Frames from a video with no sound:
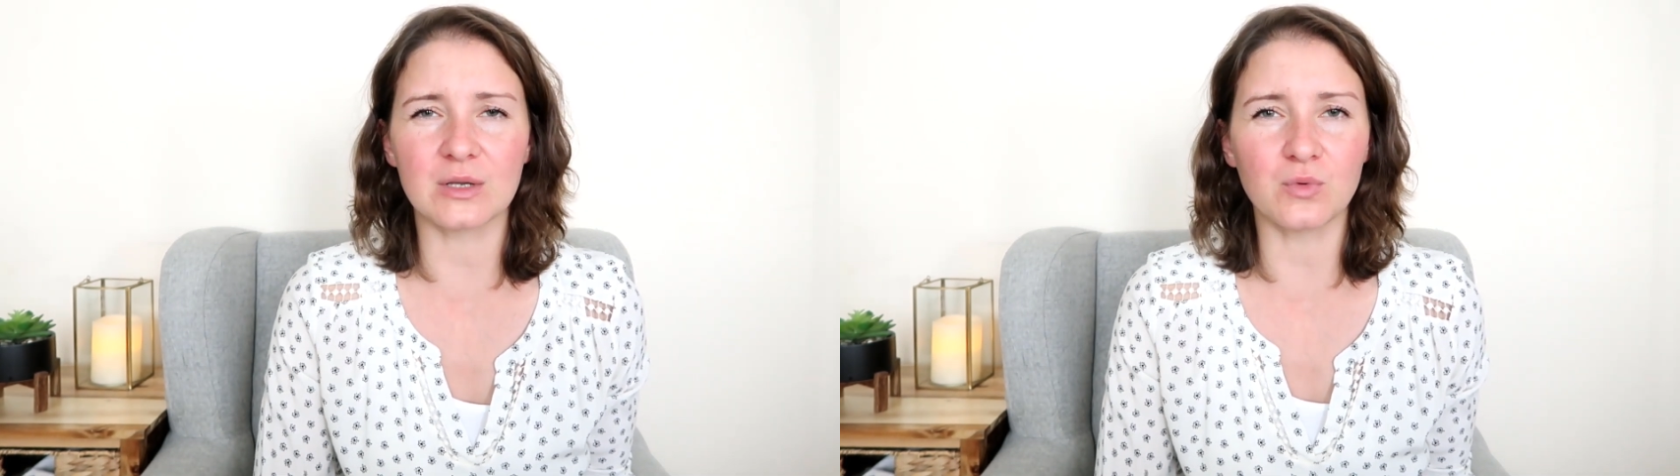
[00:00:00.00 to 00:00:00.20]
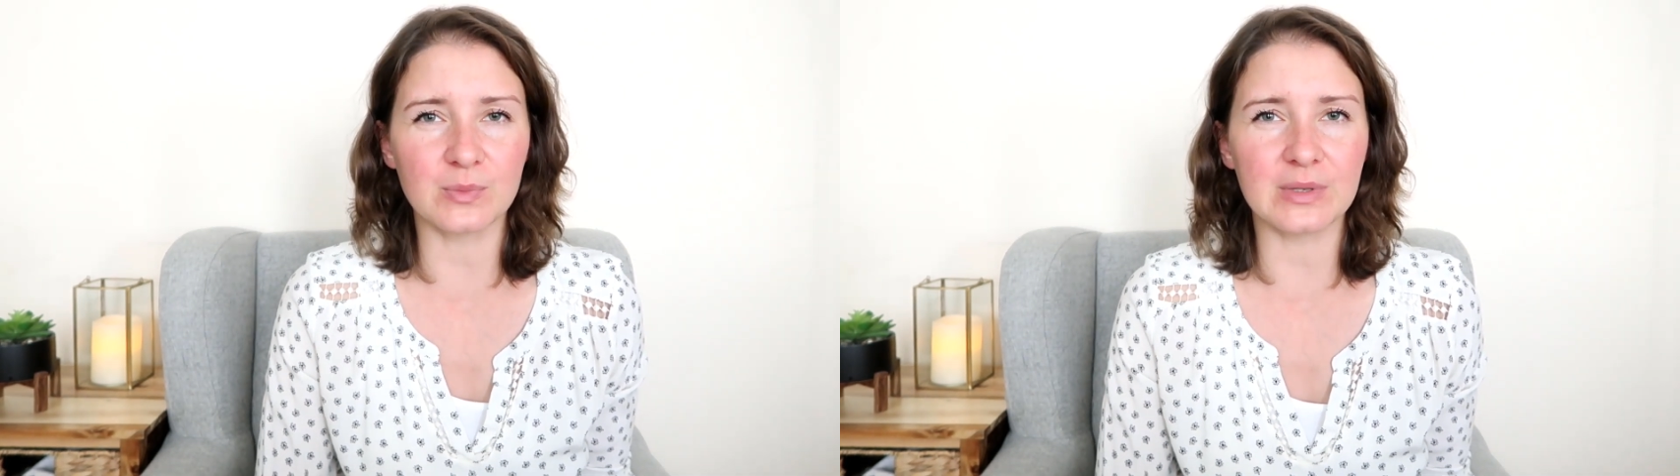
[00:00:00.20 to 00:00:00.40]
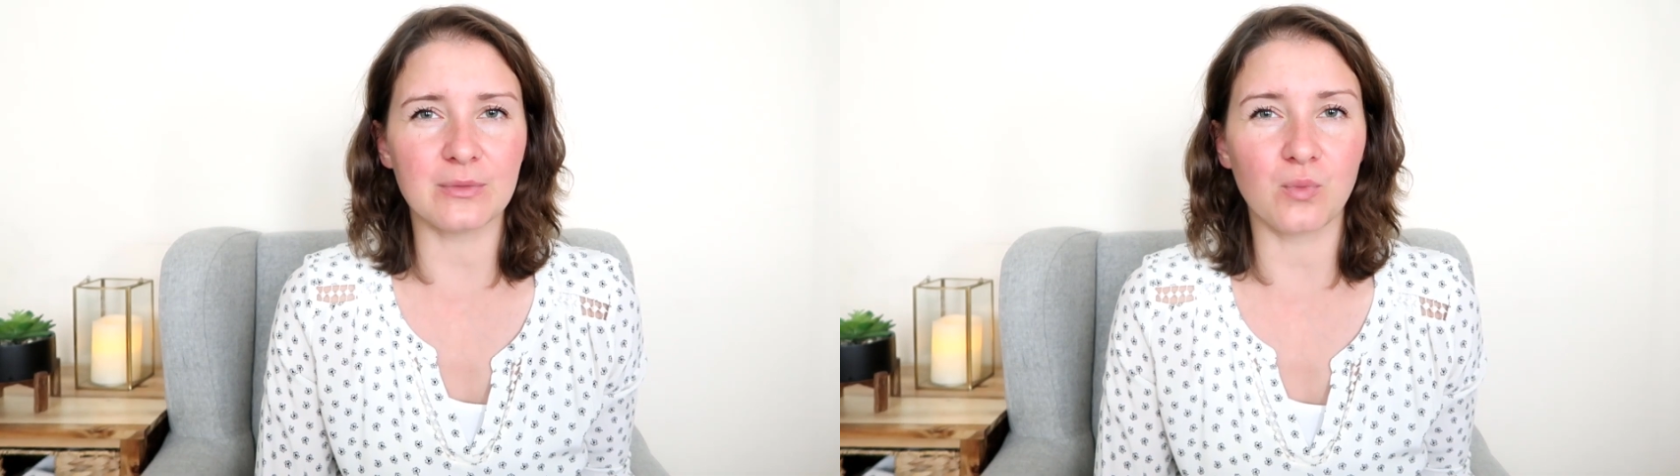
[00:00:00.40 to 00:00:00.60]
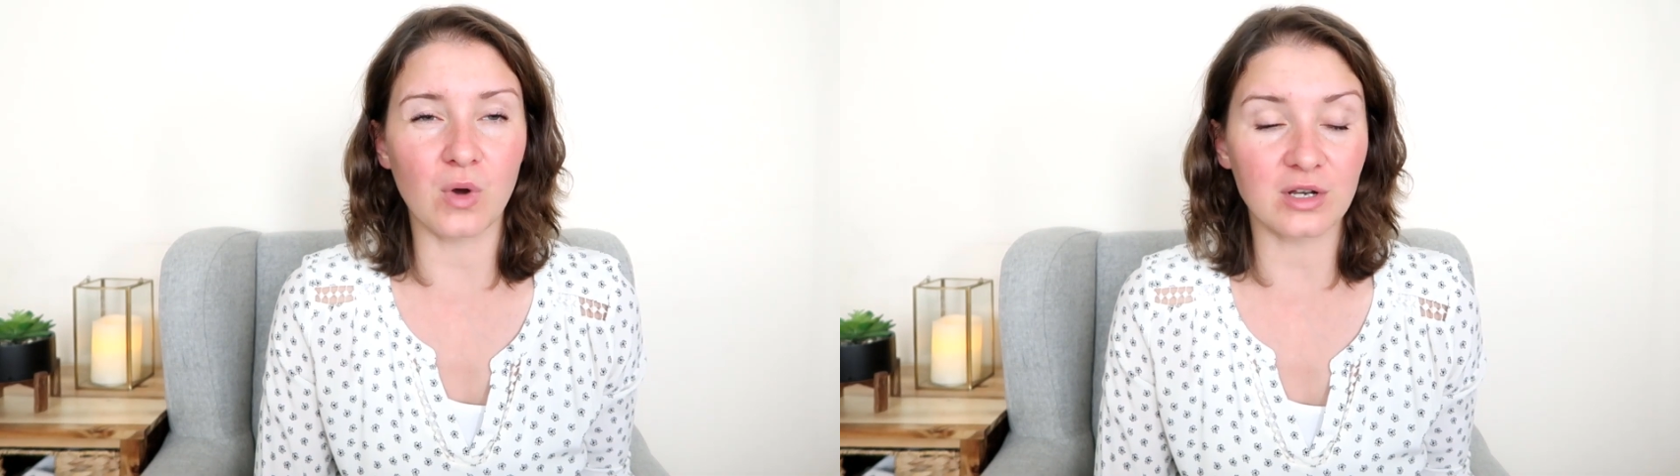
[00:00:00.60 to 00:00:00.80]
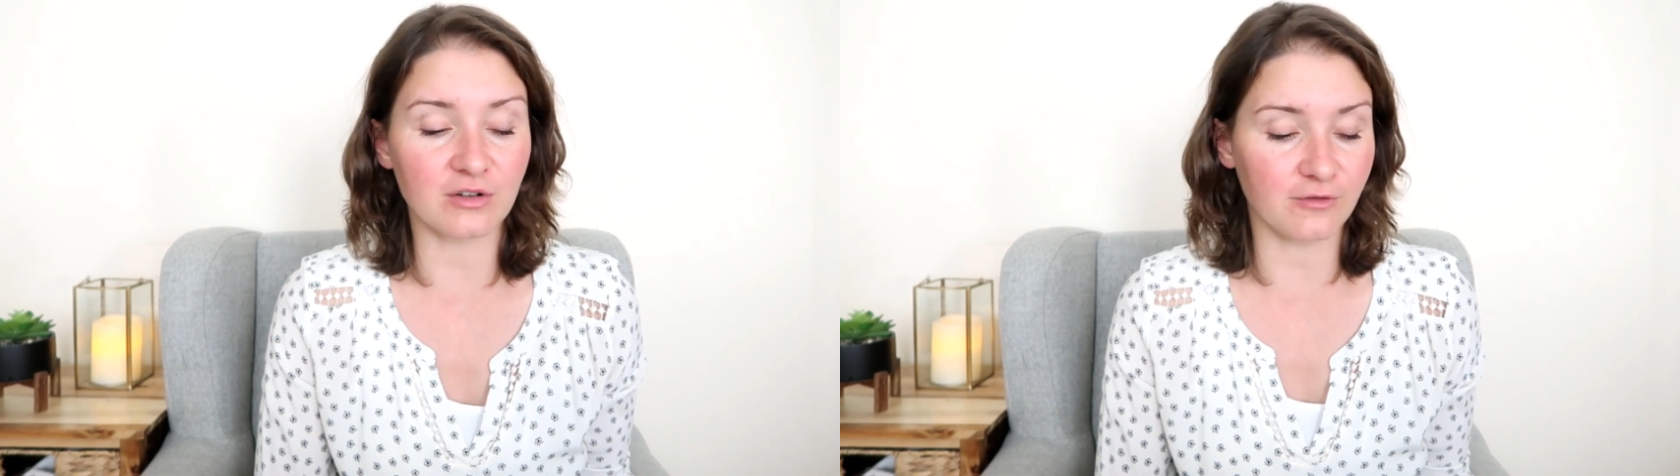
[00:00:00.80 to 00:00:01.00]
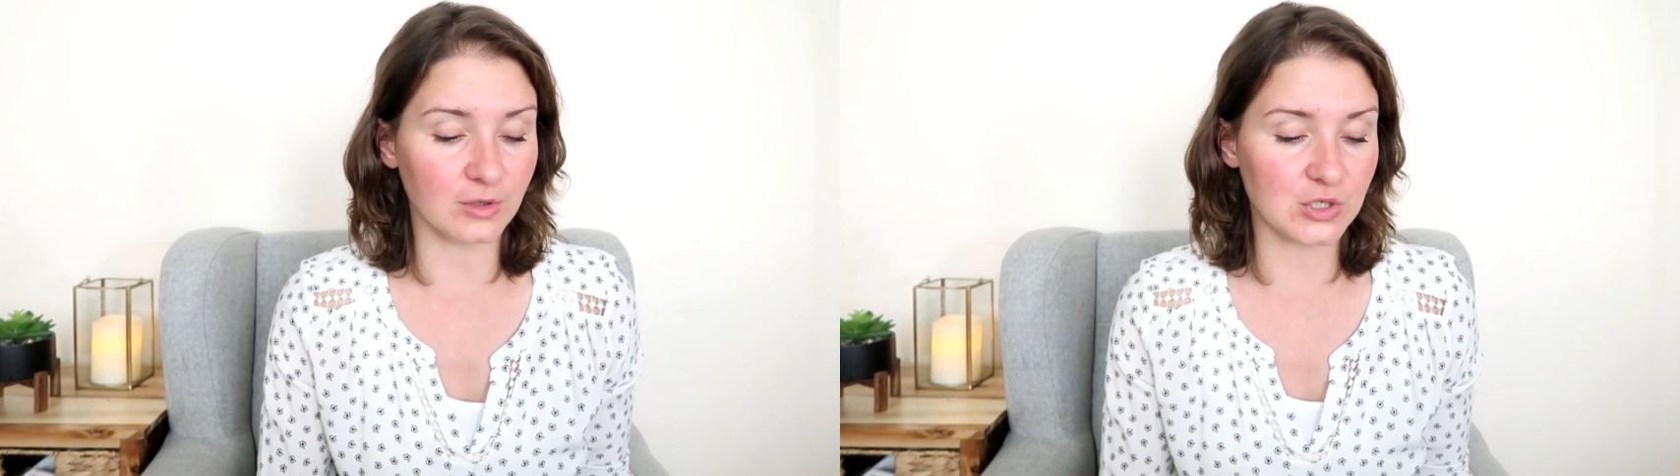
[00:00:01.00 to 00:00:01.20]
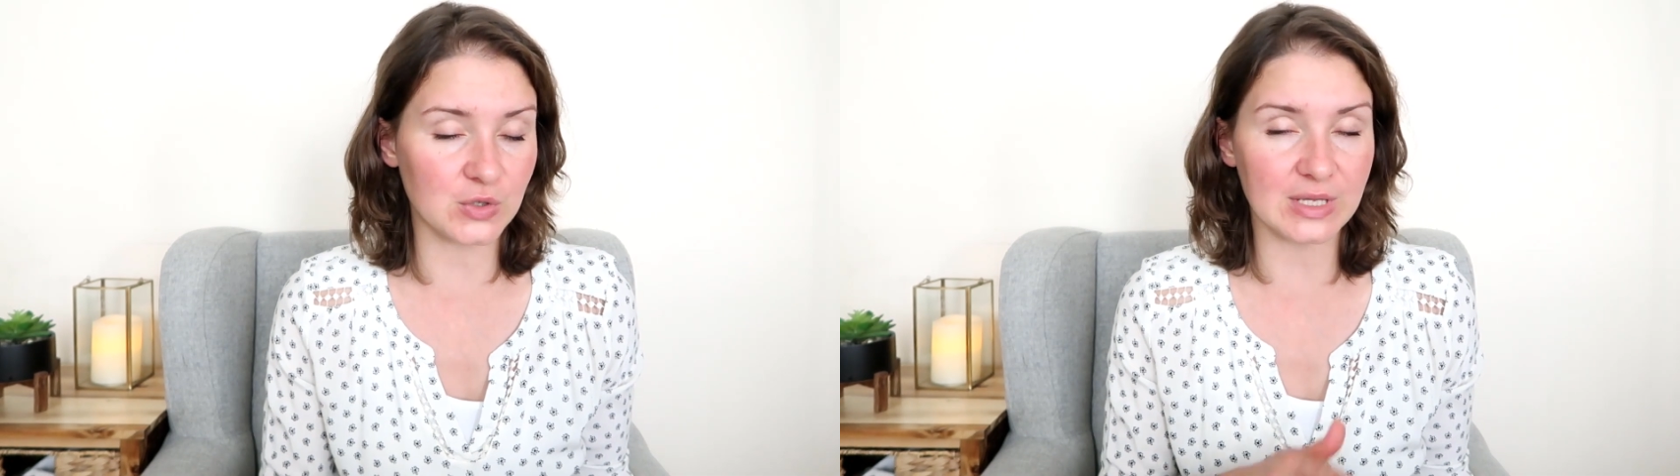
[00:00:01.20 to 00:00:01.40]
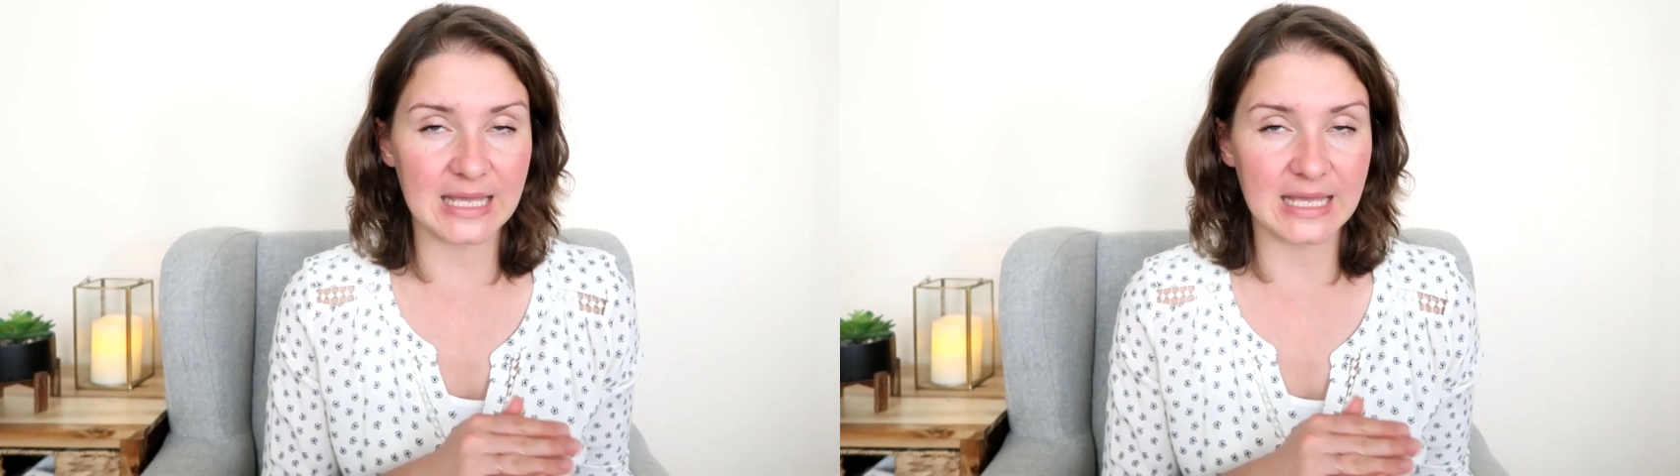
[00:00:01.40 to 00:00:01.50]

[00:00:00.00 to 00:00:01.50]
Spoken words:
It would be wonderful to